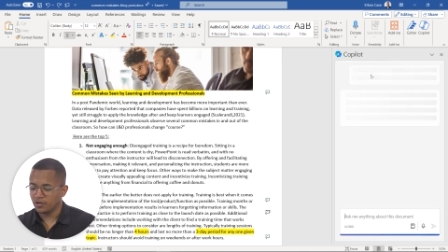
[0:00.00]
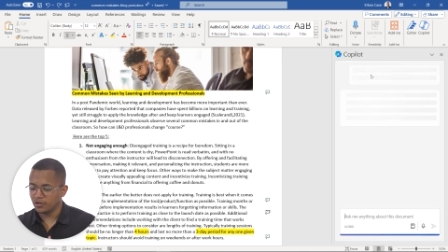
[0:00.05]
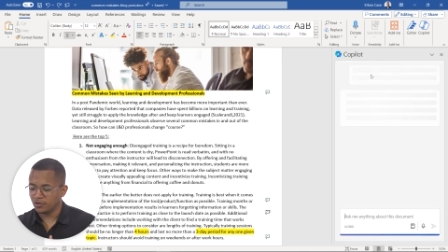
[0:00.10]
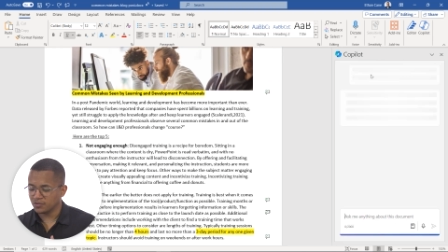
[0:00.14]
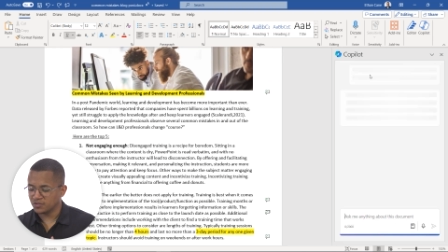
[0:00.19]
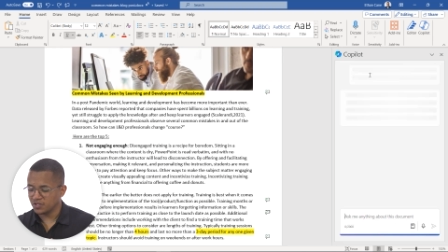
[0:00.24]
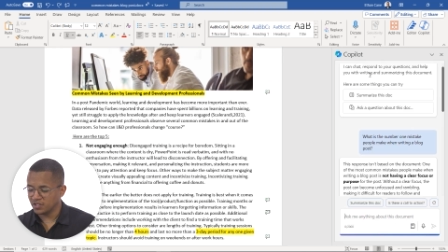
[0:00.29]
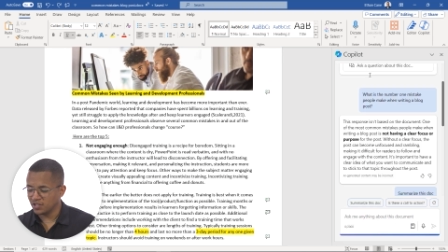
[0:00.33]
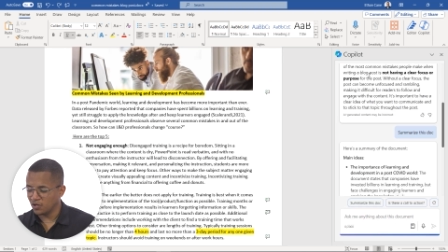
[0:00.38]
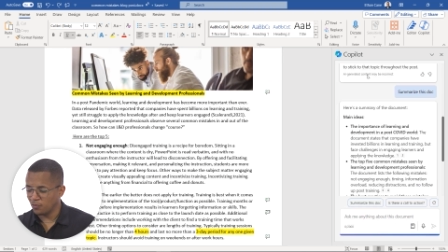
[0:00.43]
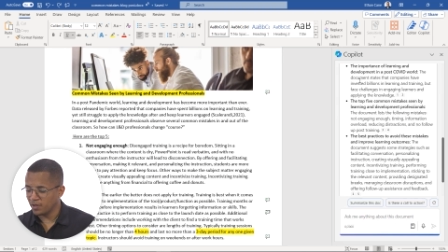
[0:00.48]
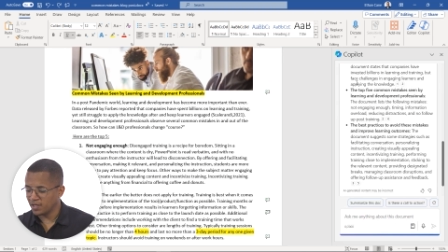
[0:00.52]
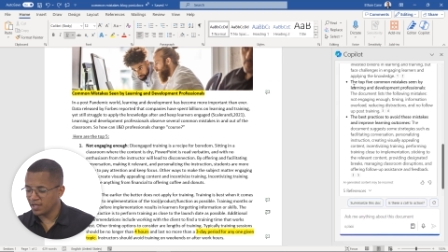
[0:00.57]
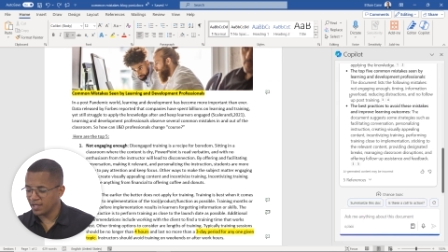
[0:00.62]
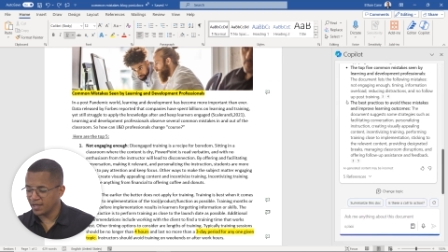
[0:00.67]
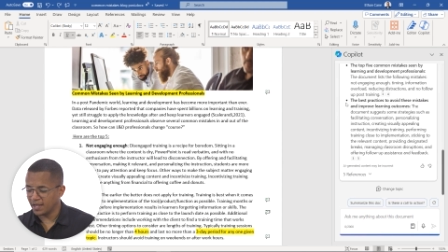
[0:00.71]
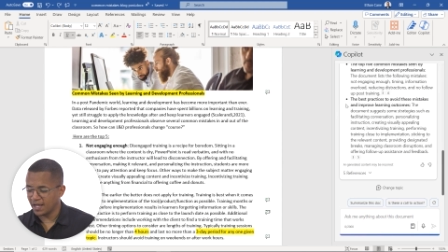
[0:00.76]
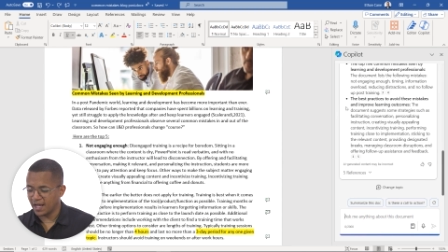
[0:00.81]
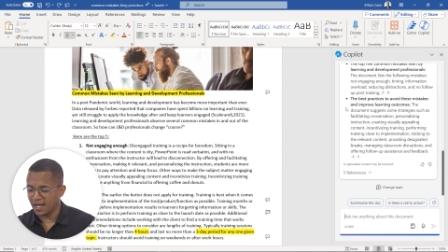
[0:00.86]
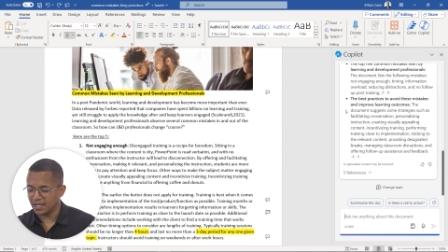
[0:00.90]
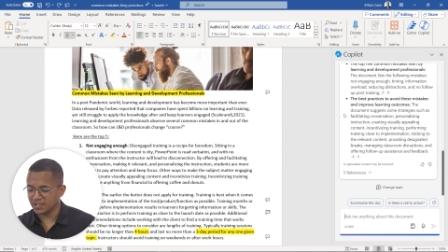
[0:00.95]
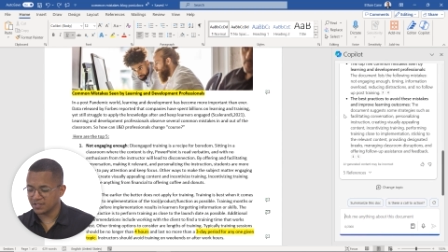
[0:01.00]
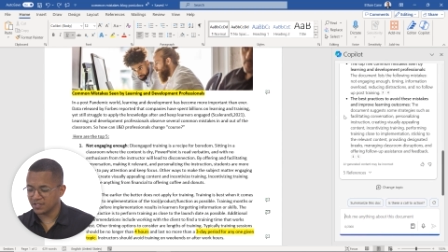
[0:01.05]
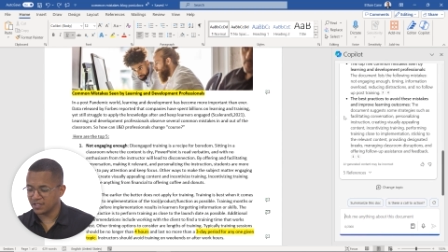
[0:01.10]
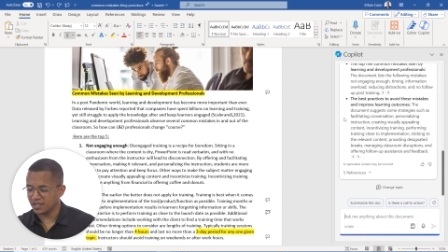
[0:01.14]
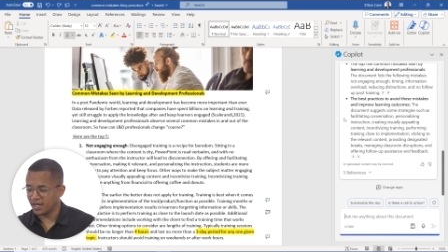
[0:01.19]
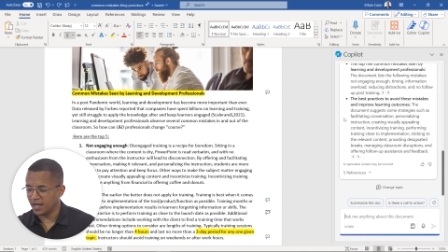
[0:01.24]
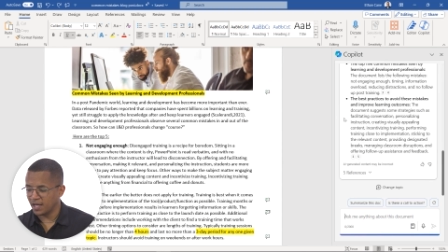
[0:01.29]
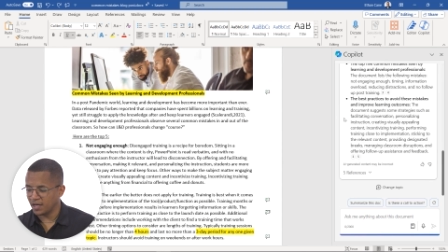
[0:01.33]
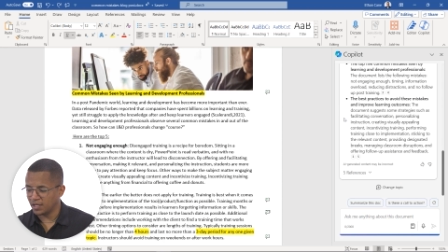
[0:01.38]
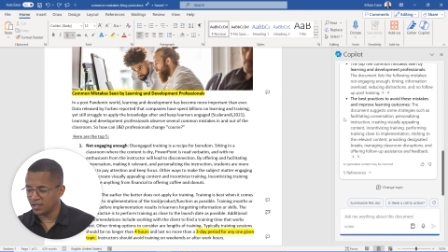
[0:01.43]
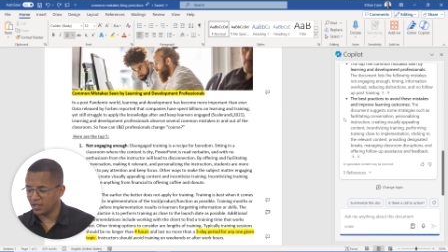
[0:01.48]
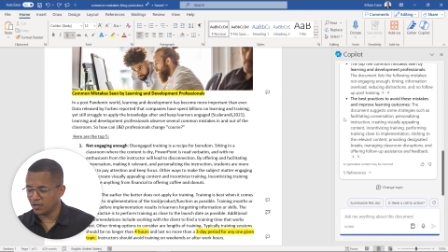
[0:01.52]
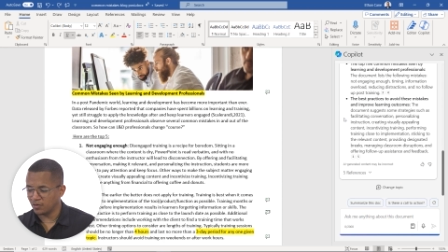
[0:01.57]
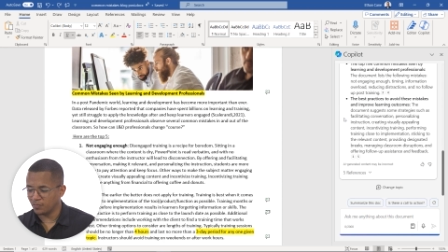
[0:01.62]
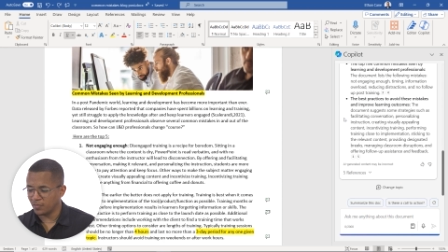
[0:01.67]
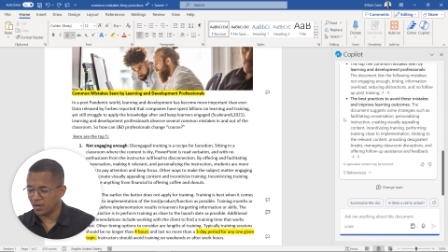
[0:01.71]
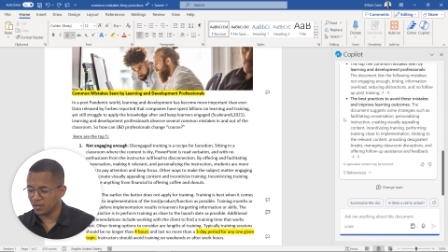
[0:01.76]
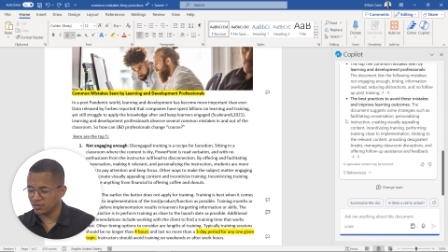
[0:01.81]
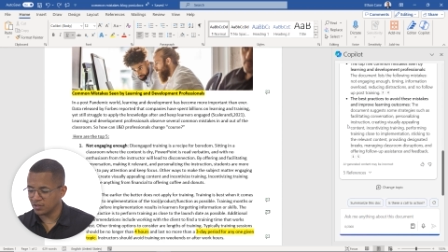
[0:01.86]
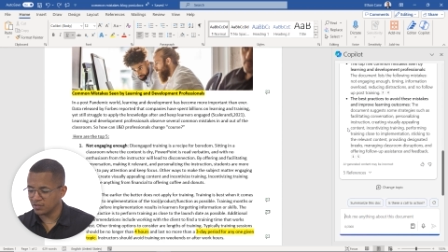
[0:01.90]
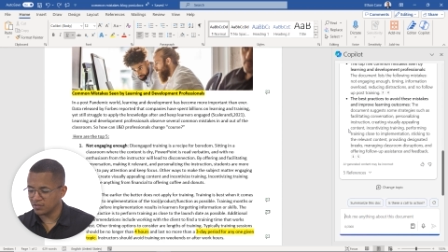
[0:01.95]
you'll see that we can ask it anything
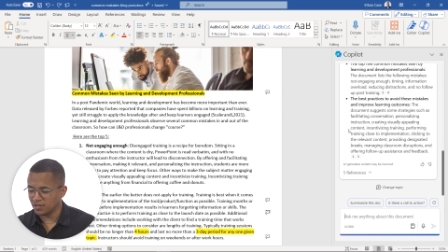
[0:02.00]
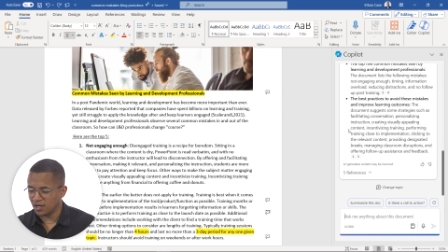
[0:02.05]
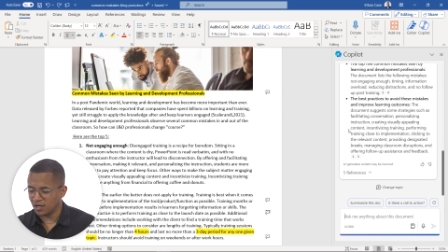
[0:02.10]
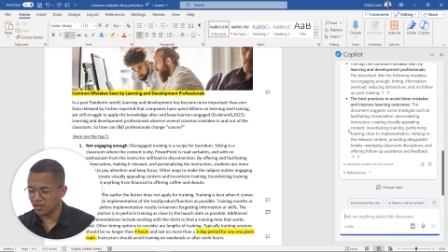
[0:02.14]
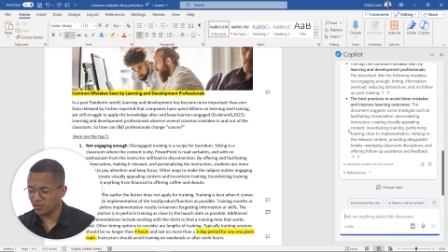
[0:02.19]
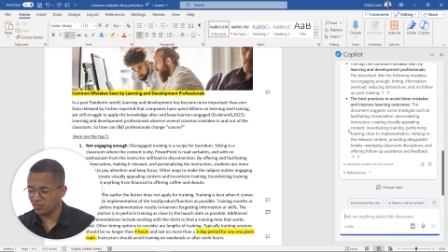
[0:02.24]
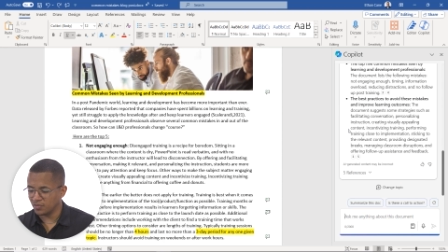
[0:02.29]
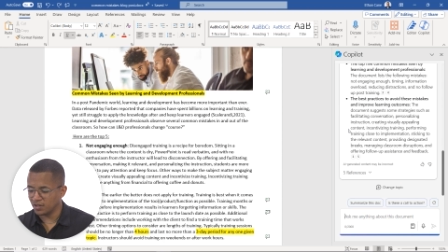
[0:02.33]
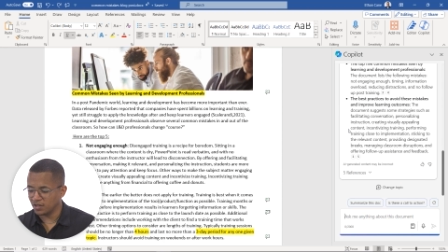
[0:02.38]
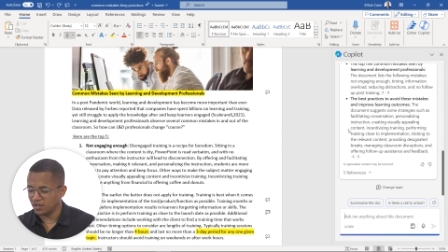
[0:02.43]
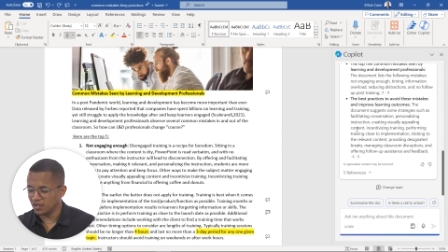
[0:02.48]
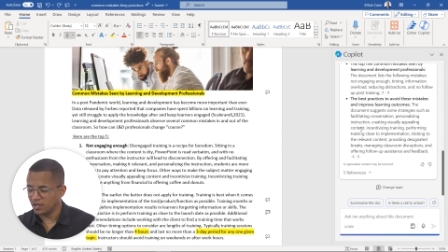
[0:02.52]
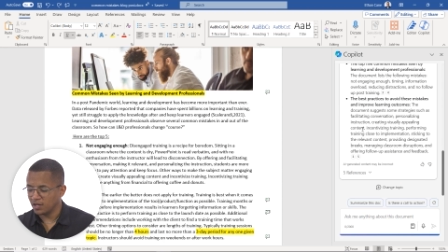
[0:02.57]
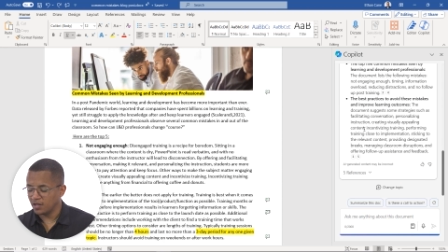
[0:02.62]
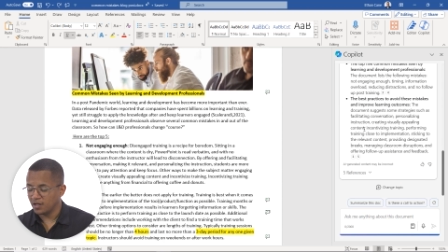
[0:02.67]
about the document.